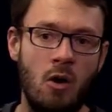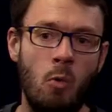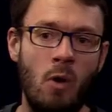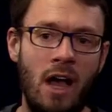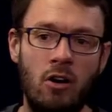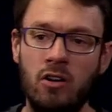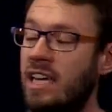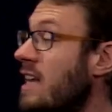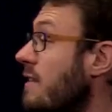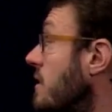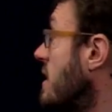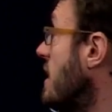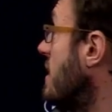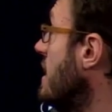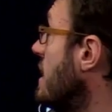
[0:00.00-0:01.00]
Well,
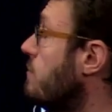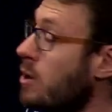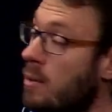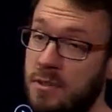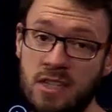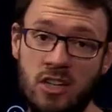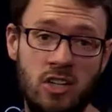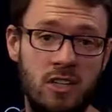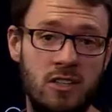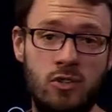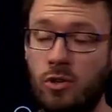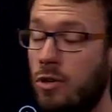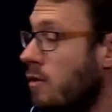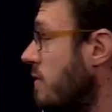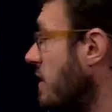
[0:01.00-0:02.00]
given that this proposition is
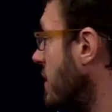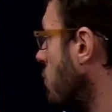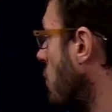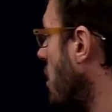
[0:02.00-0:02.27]
true of this